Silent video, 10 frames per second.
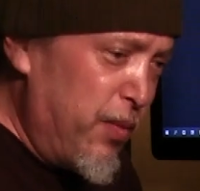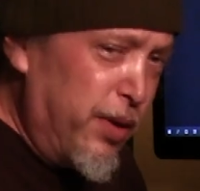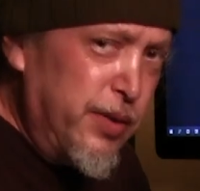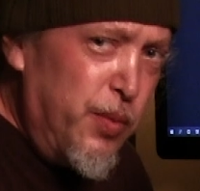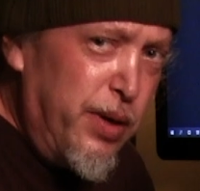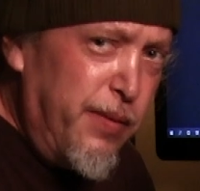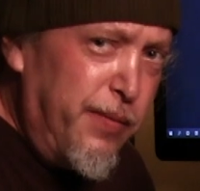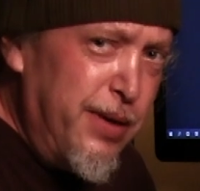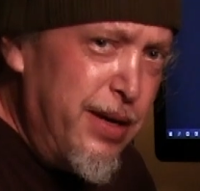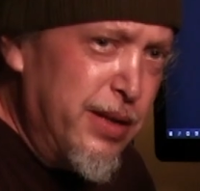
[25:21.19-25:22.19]
works
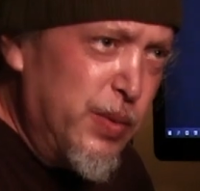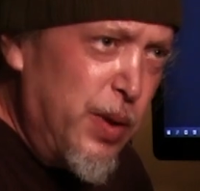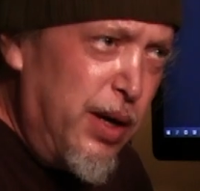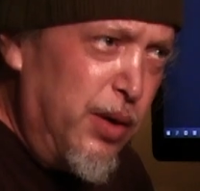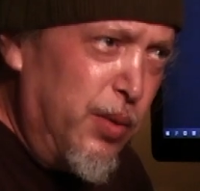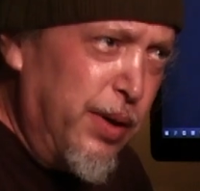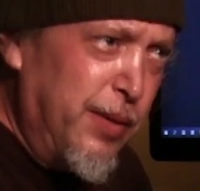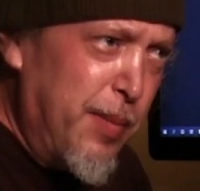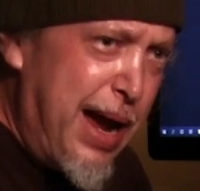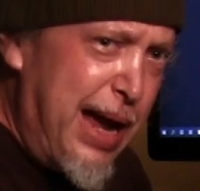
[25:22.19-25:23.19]
wonderfully as well
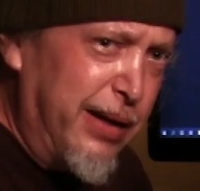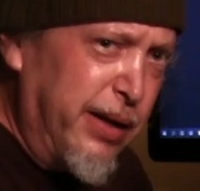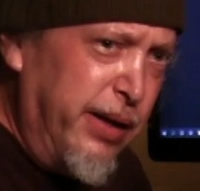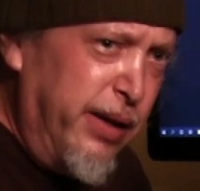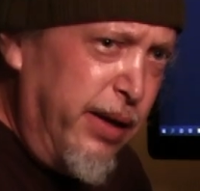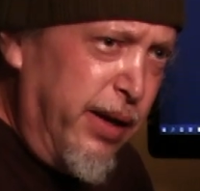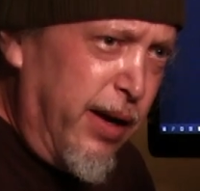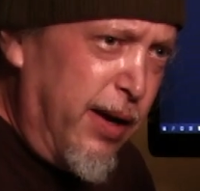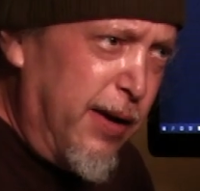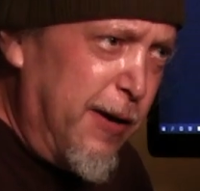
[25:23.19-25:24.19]
with Mac.
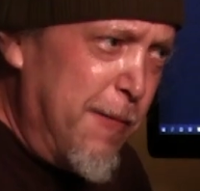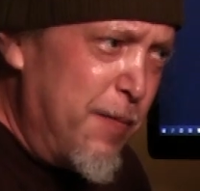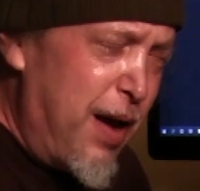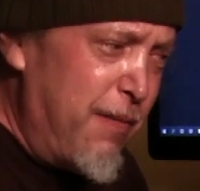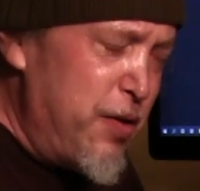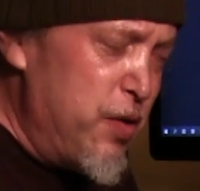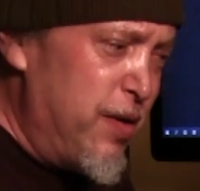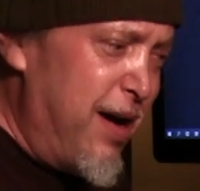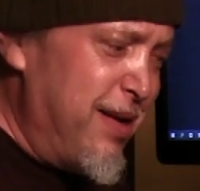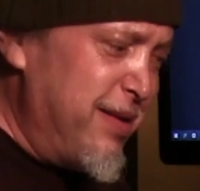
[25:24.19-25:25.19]
I've
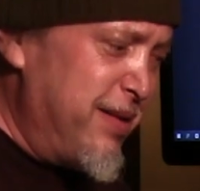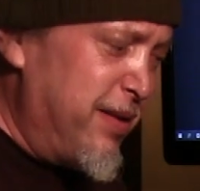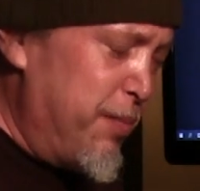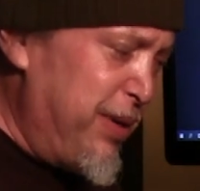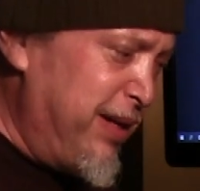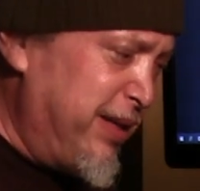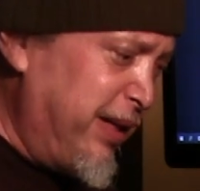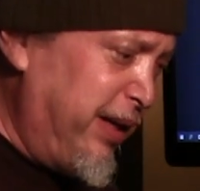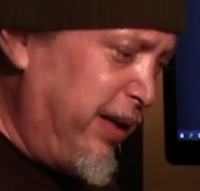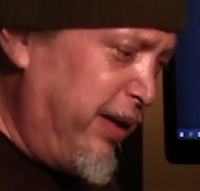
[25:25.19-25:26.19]
utilized the
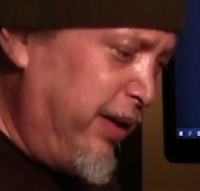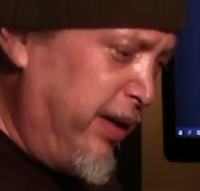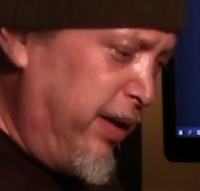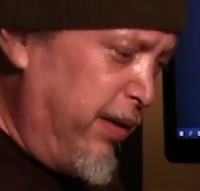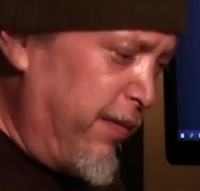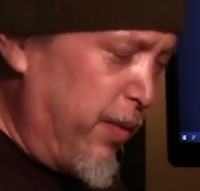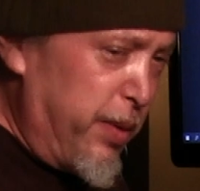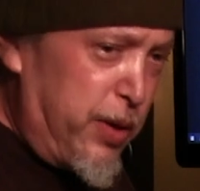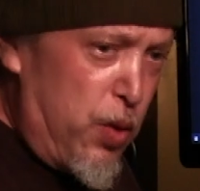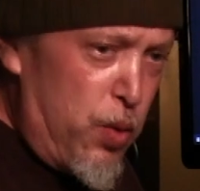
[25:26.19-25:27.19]
PC for
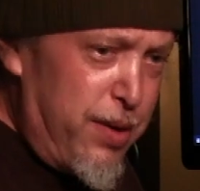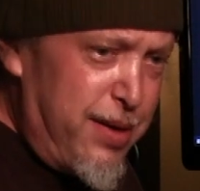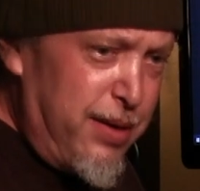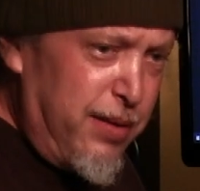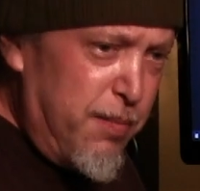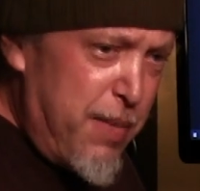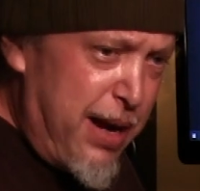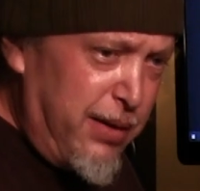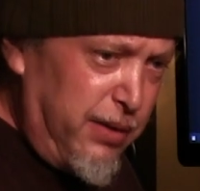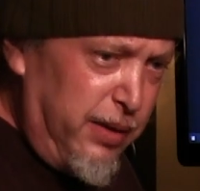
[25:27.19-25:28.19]
recording
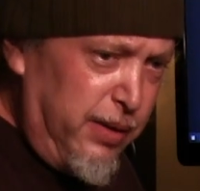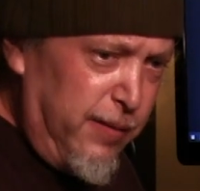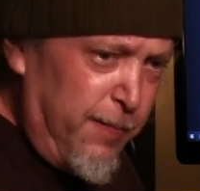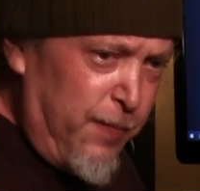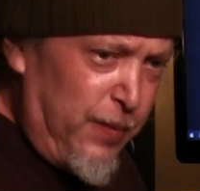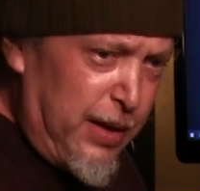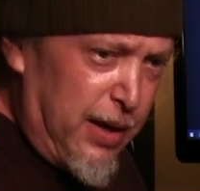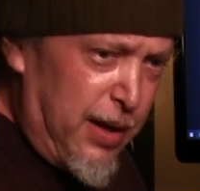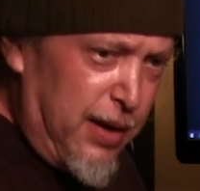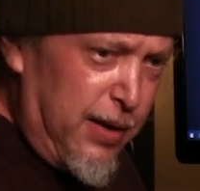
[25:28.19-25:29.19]
mainly,
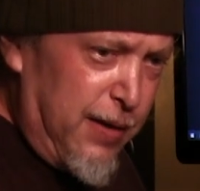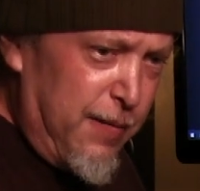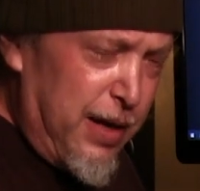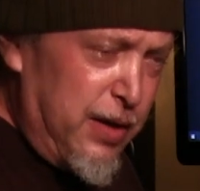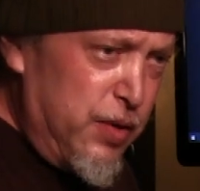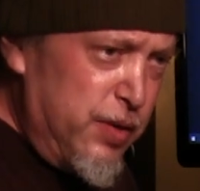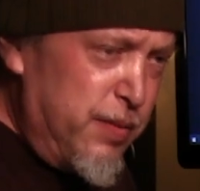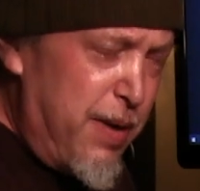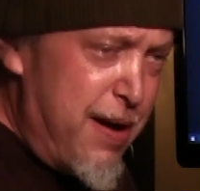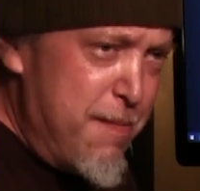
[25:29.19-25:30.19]
and
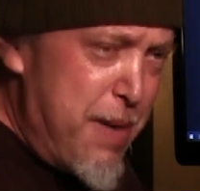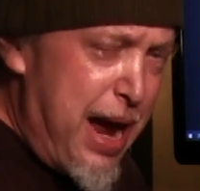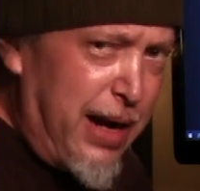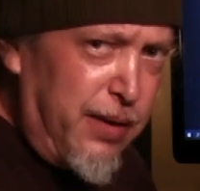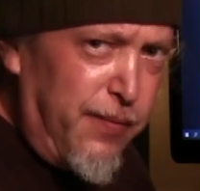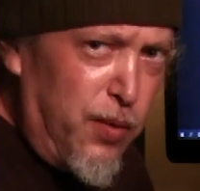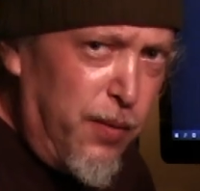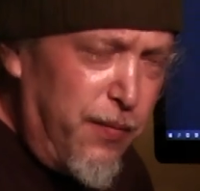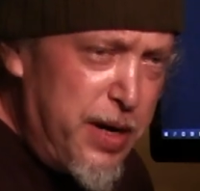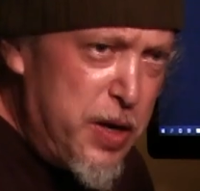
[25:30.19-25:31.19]
use my Mac for
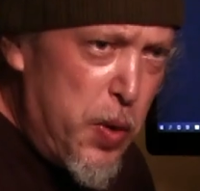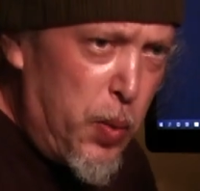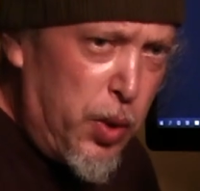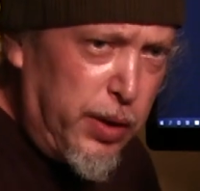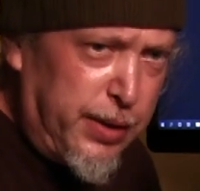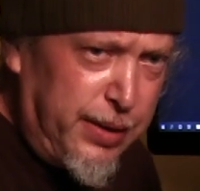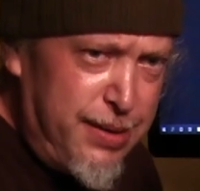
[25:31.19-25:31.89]
video work.